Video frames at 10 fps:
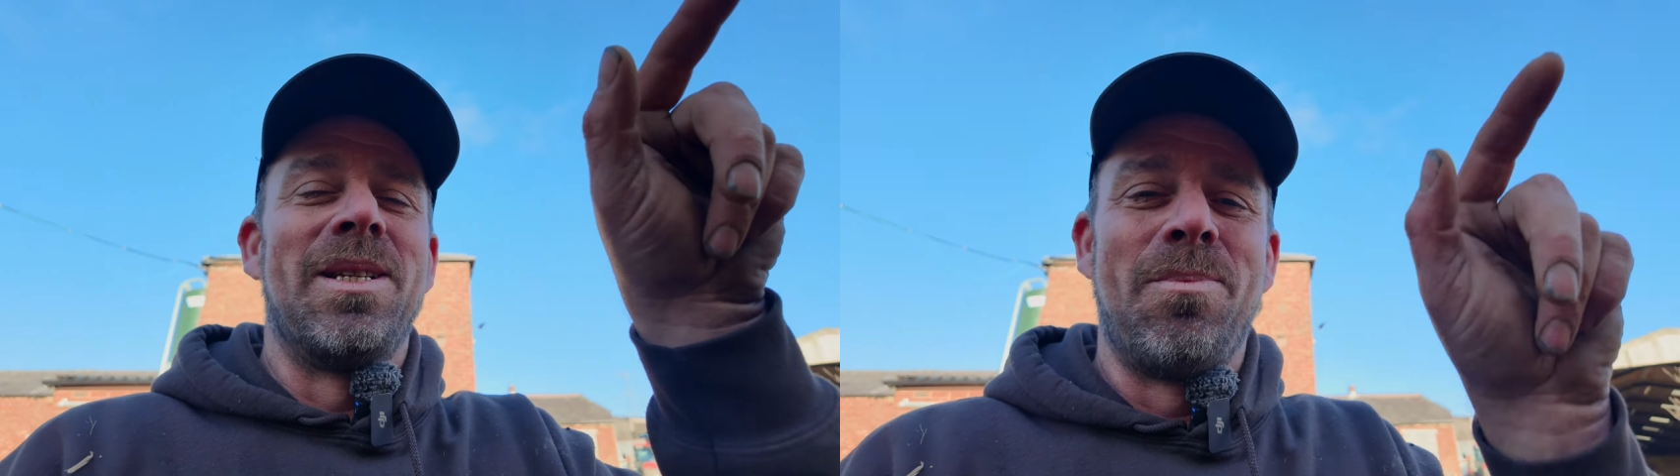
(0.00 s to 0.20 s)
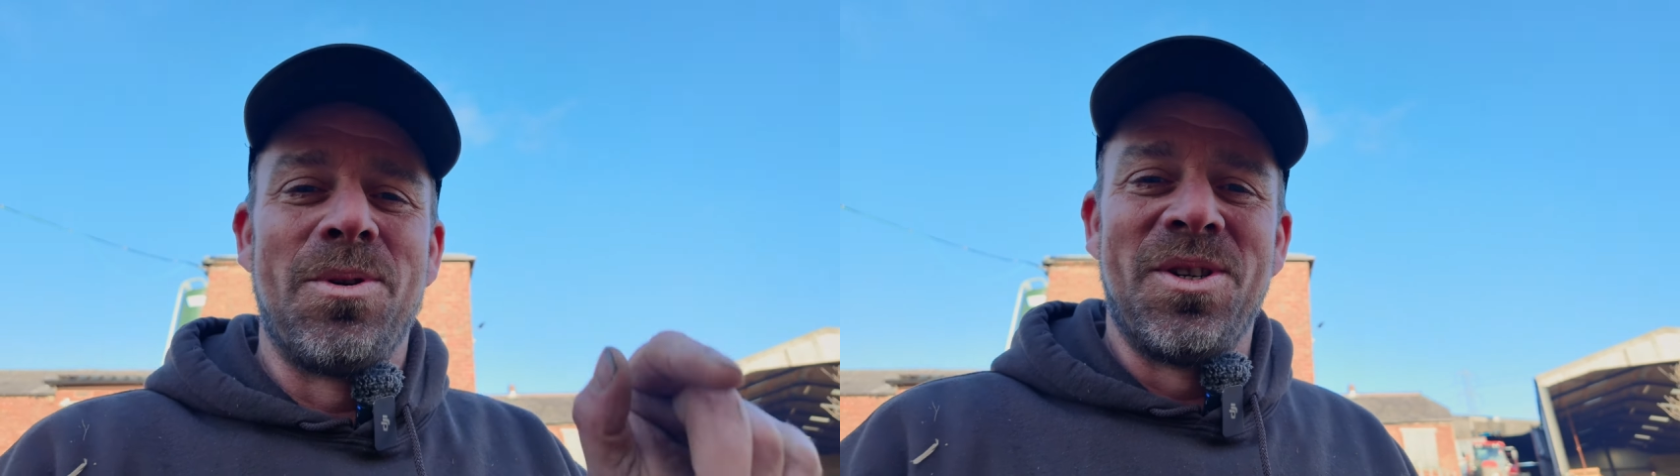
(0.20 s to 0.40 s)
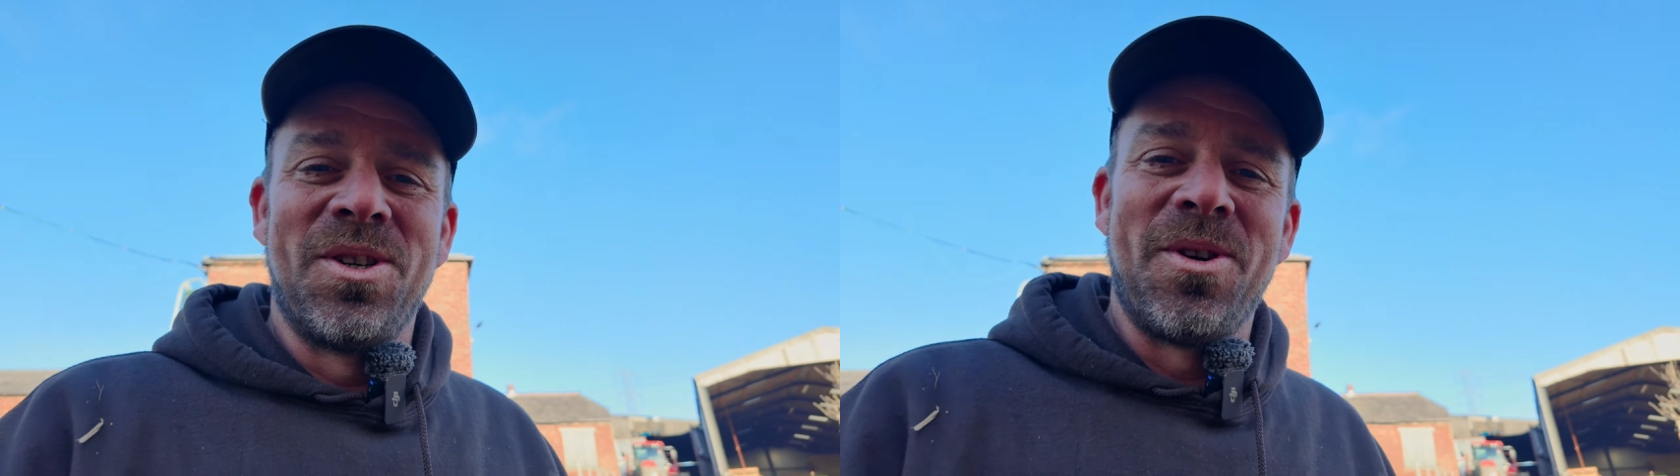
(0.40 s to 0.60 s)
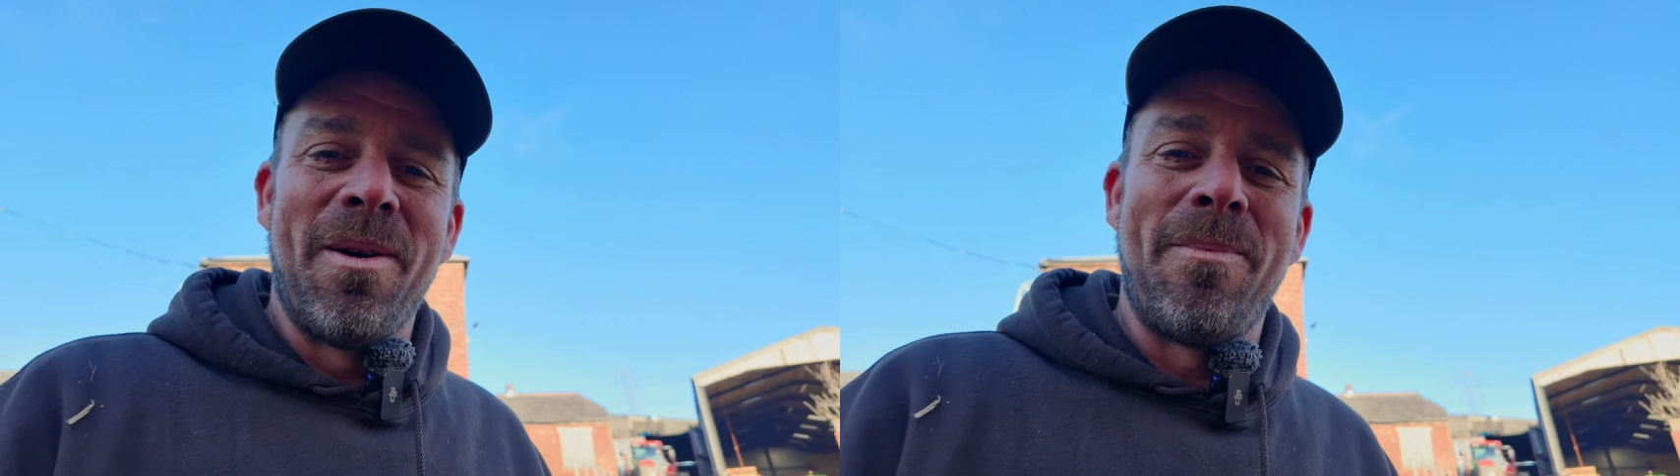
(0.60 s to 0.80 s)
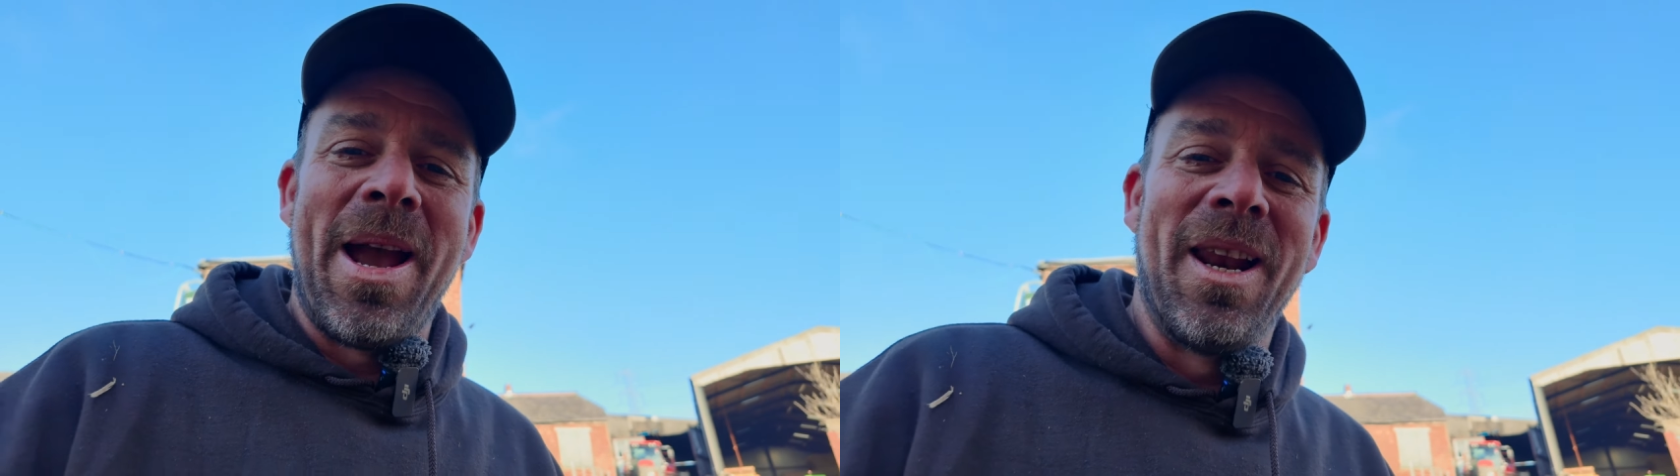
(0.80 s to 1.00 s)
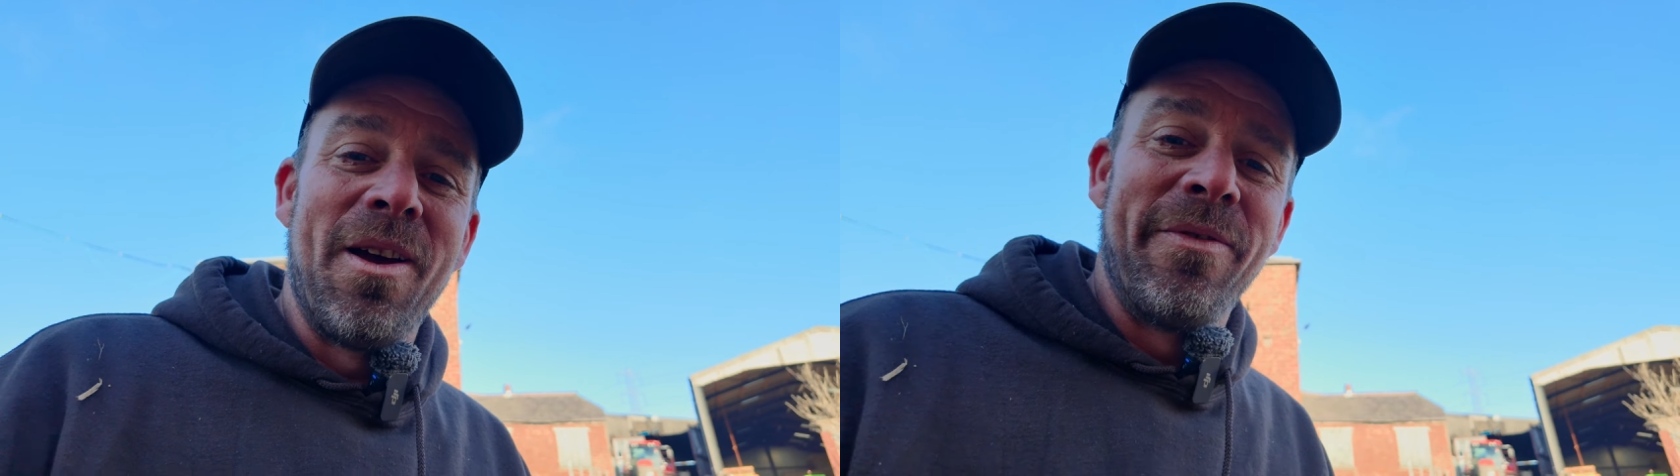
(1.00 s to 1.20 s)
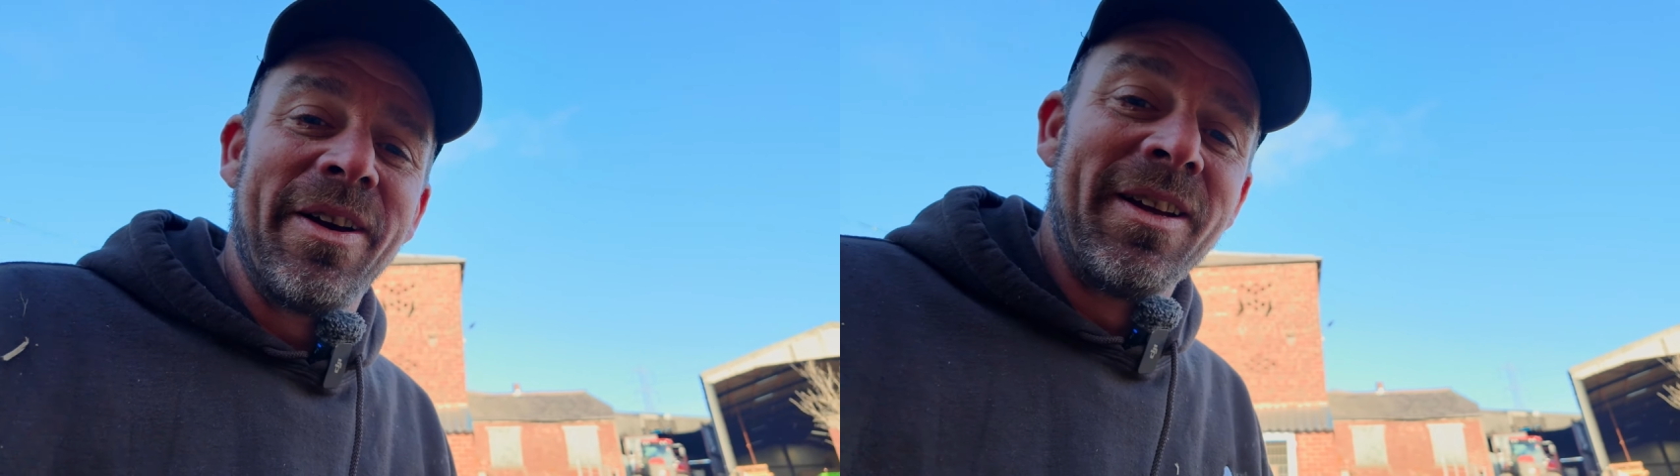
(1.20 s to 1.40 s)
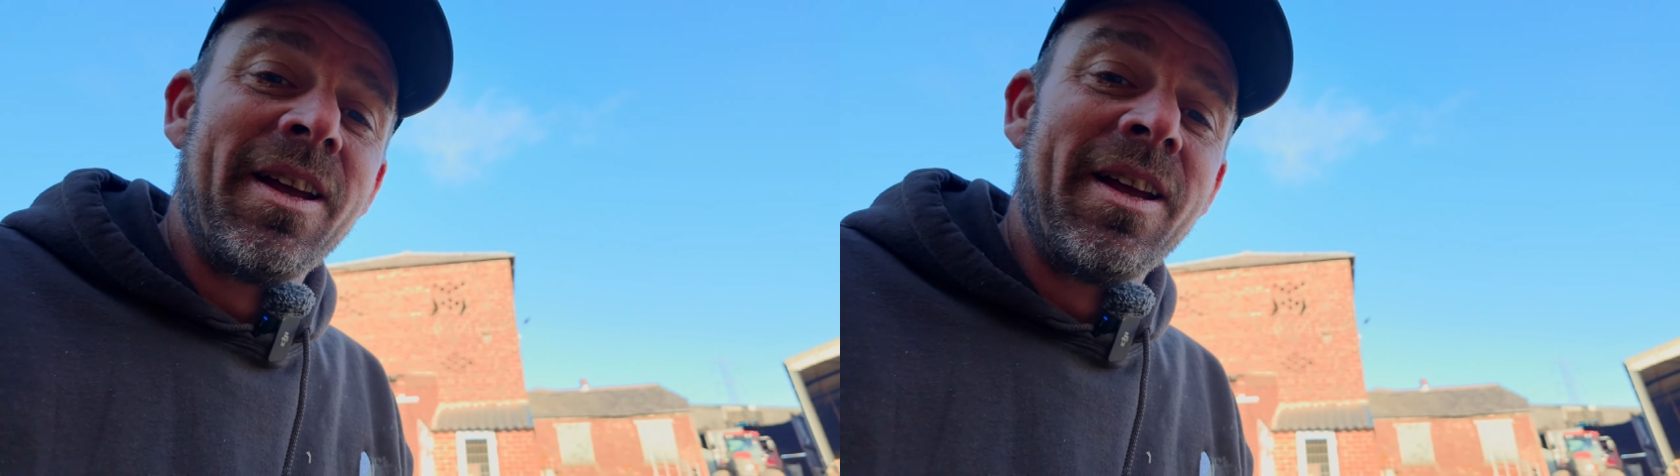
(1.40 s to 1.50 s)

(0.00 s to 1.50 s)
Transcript: case he pushes a bale over.